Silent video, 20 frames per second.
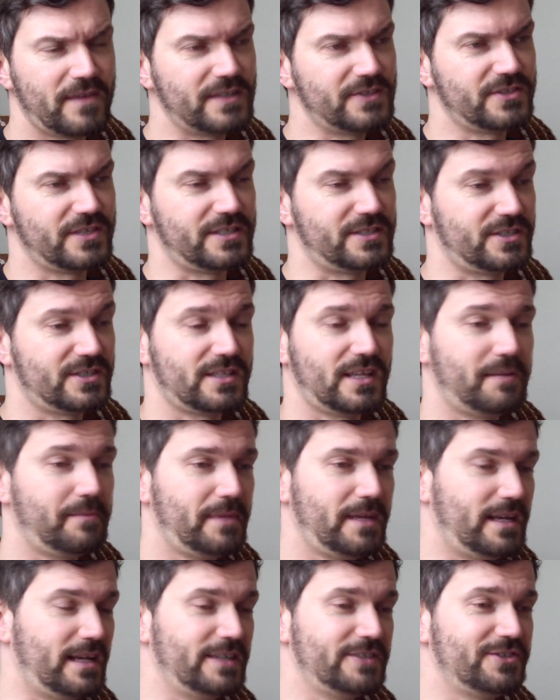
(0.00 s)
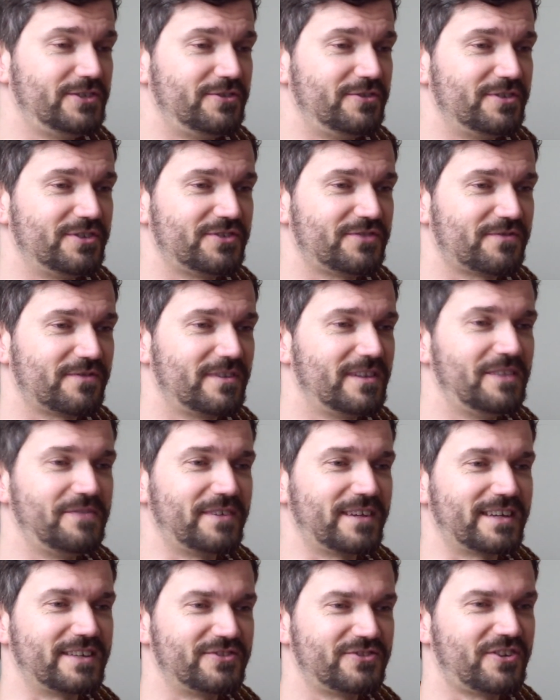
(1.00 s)
eventually I just thought, man, I should do this for a
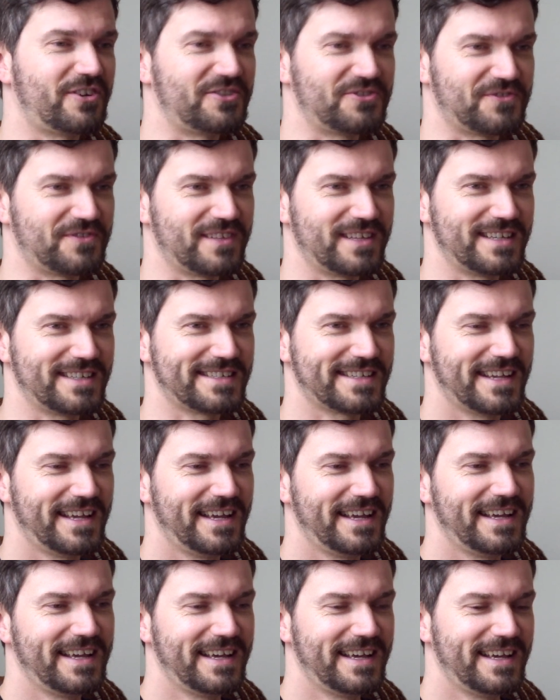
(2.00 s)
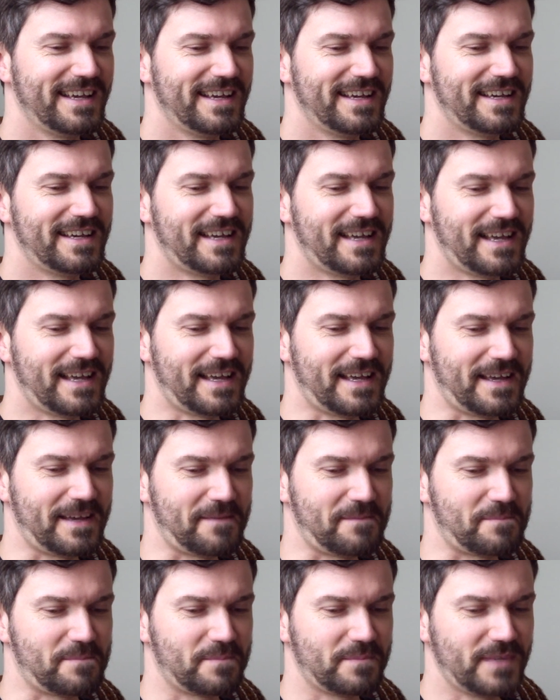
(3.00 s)
living and charge for this.
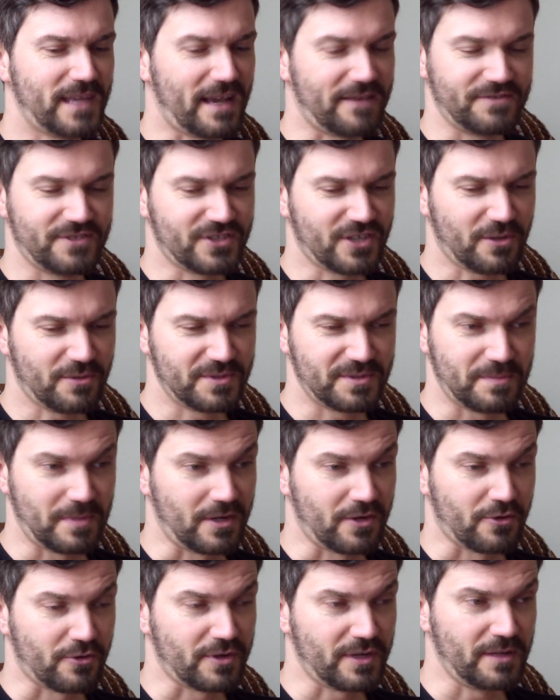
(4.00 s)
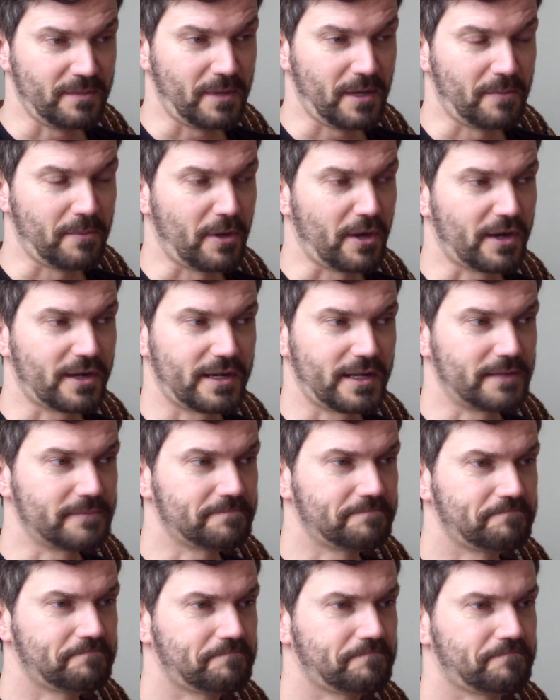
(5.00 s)
I've just always been nerdy about
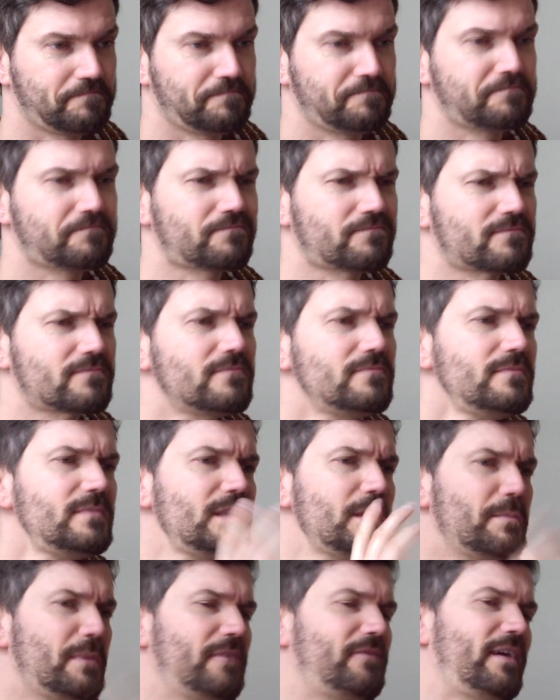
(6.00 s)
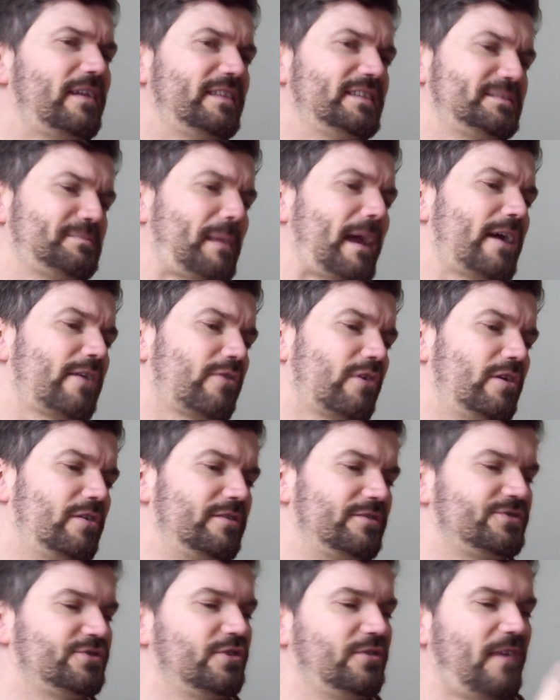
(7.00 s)
marketing. But I've had this
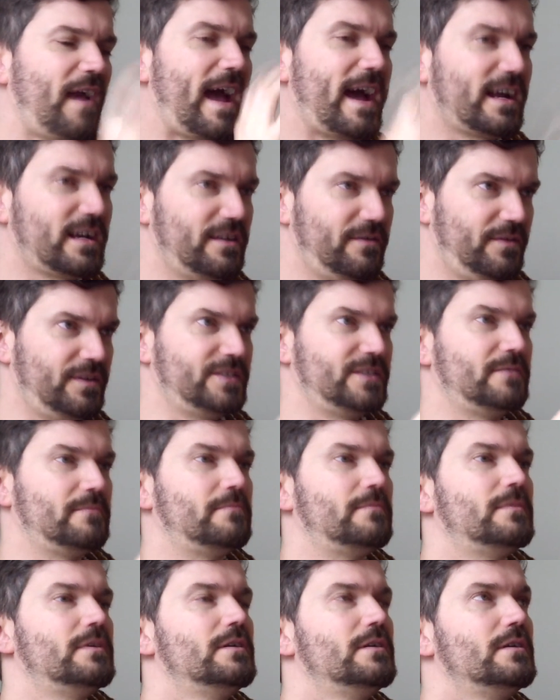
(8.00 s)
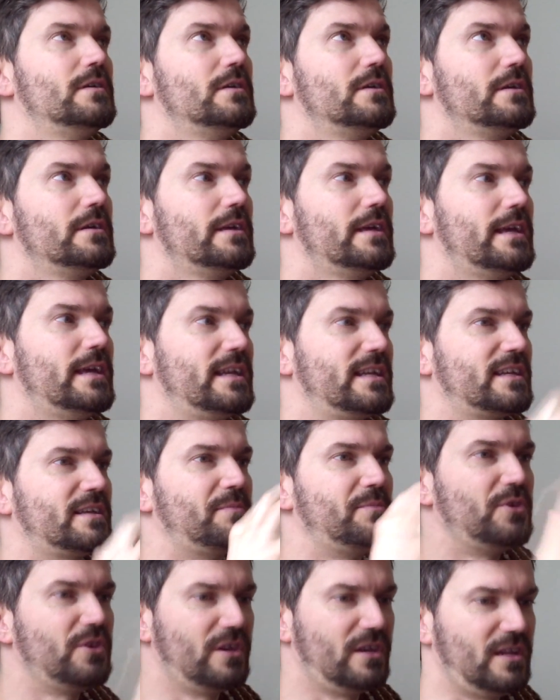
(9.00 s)
background of sort of activism and
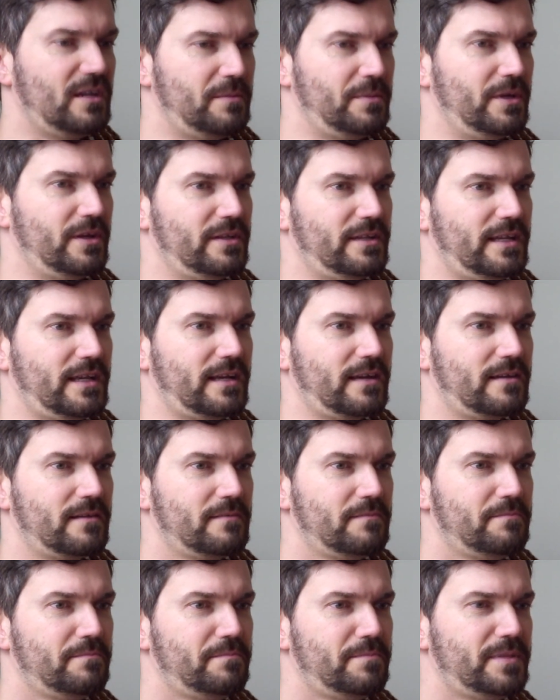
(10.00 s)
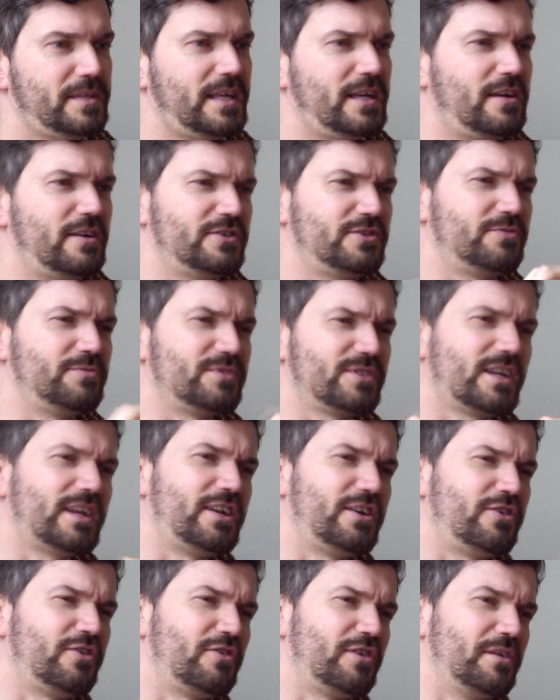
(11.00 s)
community building, but then also was
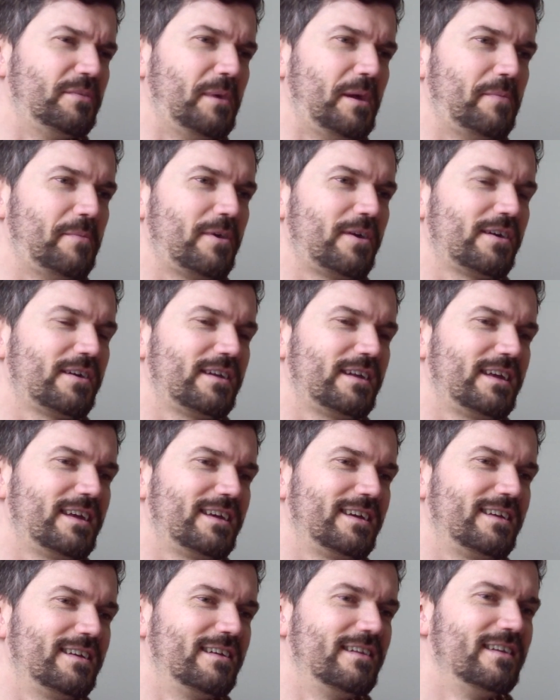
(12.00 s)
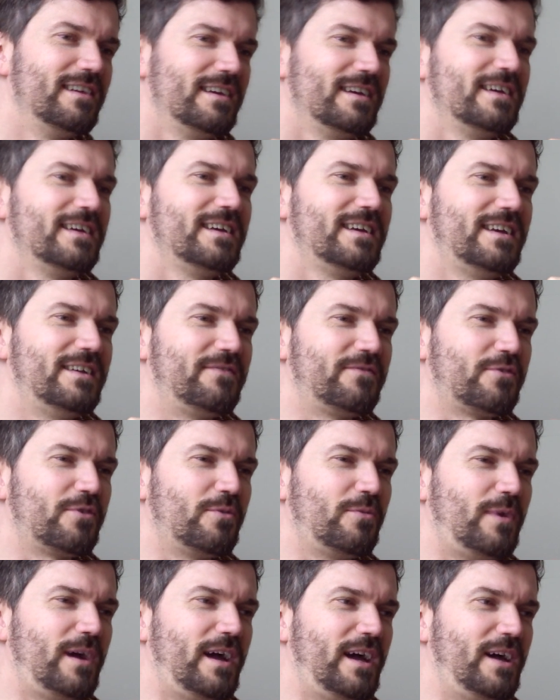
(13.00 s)
kind of nerdy about marketing, and
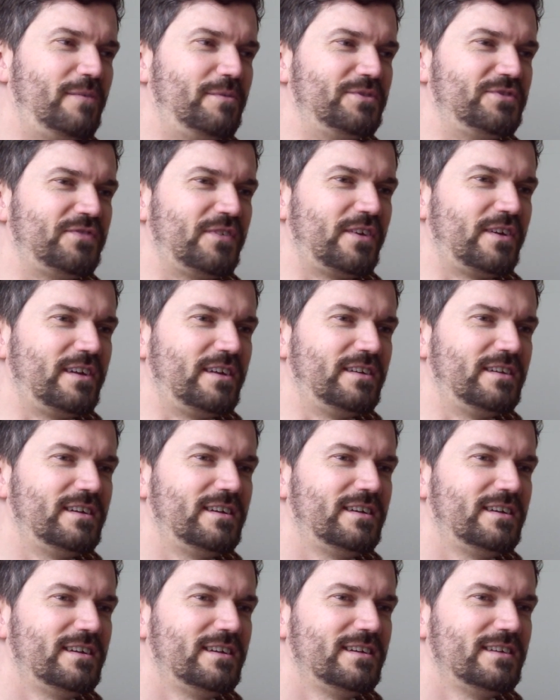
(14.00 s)
for a while was very